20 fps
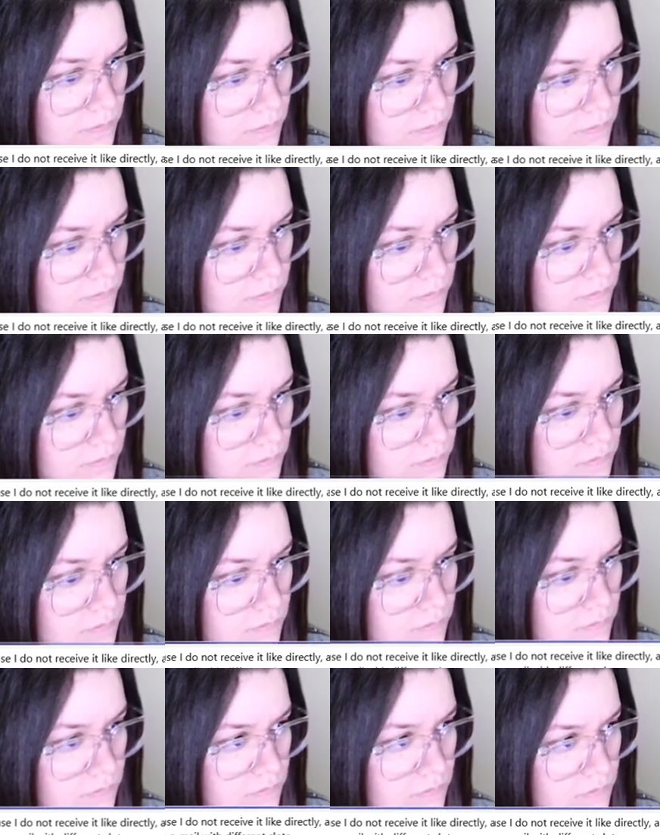
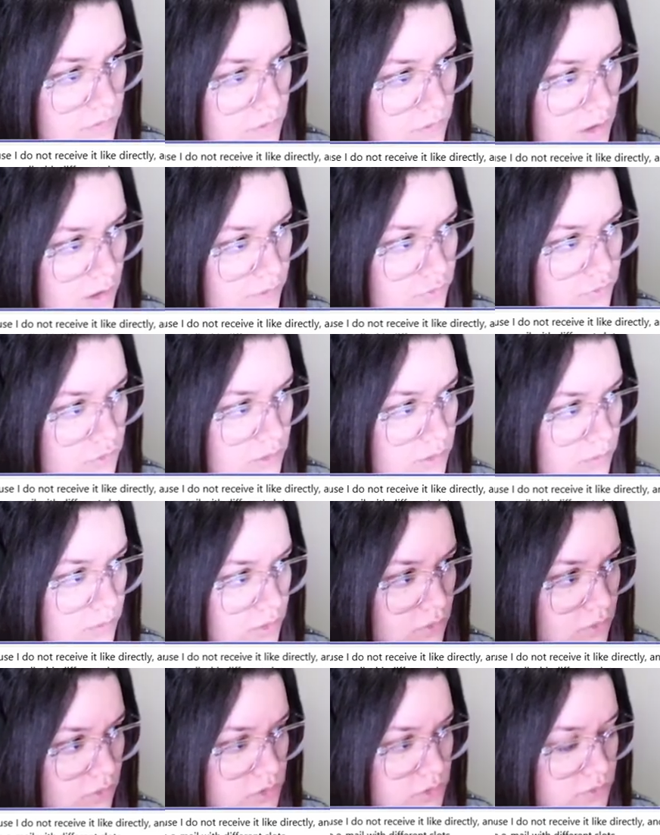mm, I have
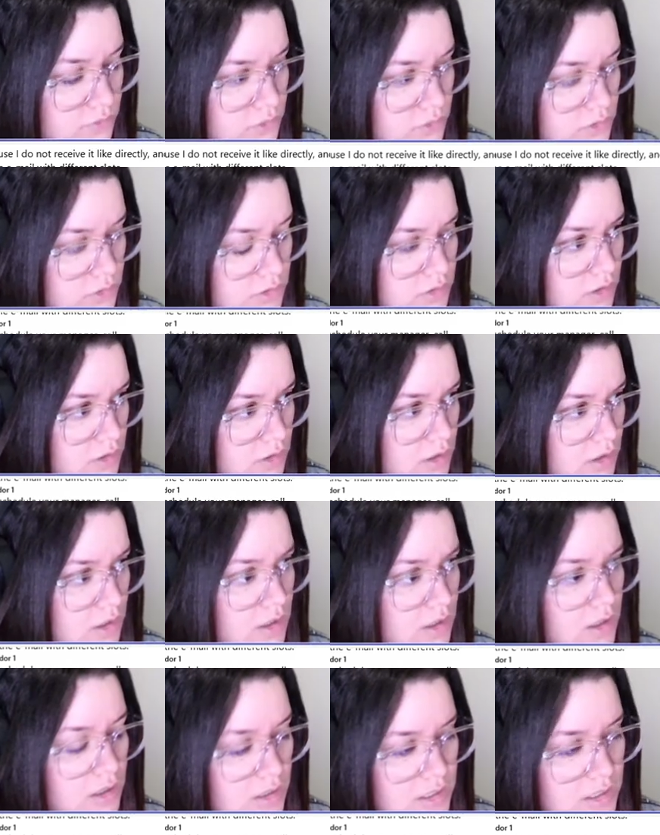to add my notes
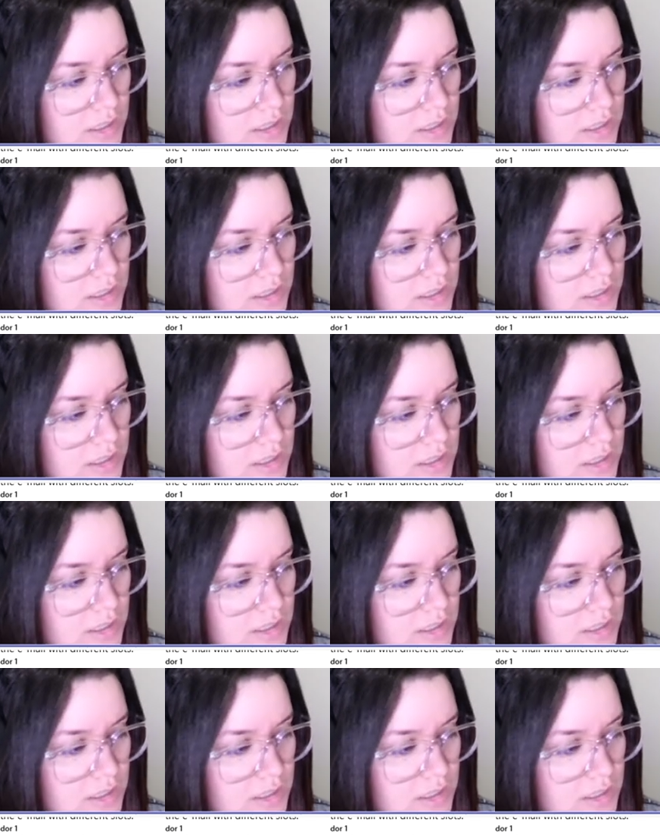first.